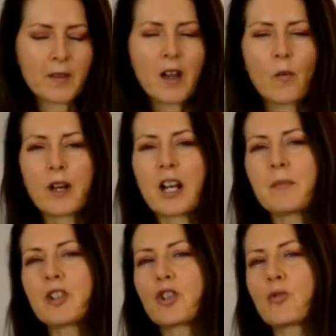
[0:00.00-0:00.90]
When it
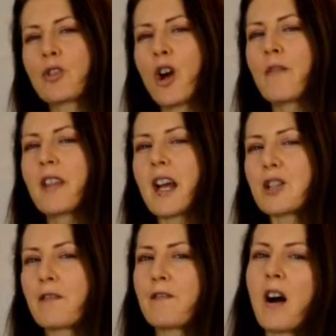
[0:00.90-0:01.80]
comes to children over the age of
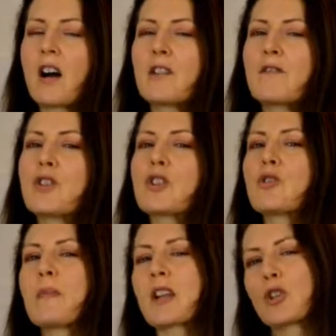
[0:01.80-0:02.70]
5, you can do
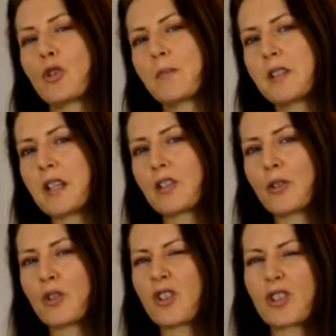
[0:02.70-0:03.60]
about a 2%
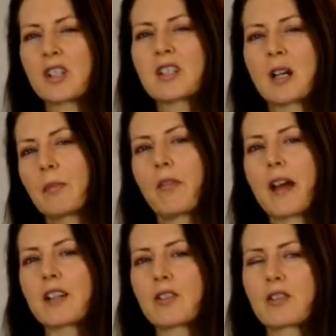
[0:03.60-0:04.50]
dilution, so just double
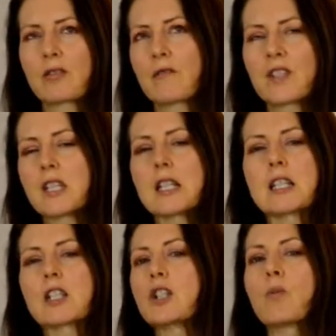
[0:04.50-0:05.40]
that, so sort of
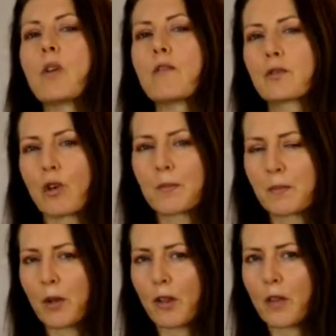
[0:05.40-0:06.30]
6 to 12 drops
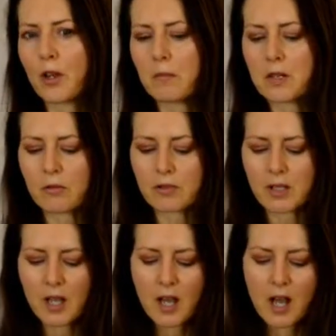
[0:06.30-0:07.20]
per 30 mils.
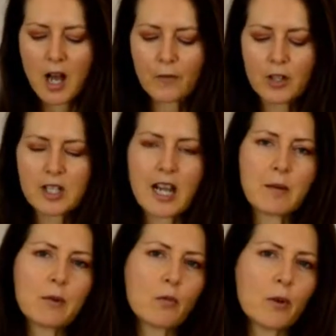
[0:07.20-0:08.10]
I've got a 10
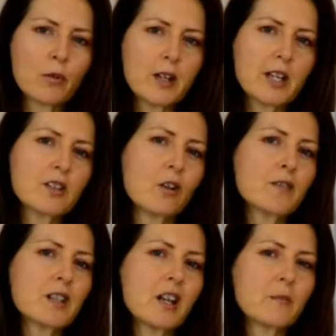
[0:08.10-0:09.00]
ml bottle here, so
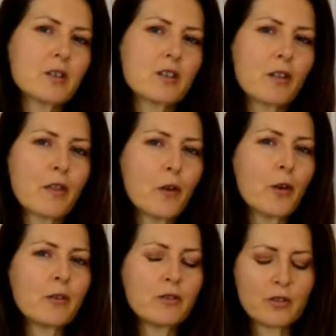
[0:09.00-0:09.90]
obviously I'm just
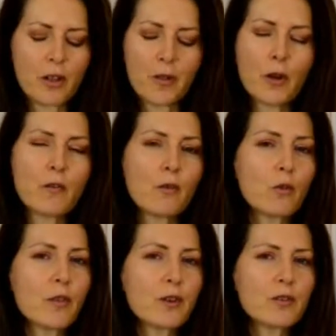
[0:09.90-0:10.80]
going to use a third of all
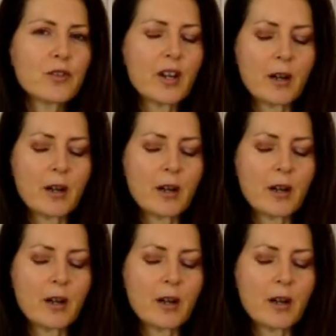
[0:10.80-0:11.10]
those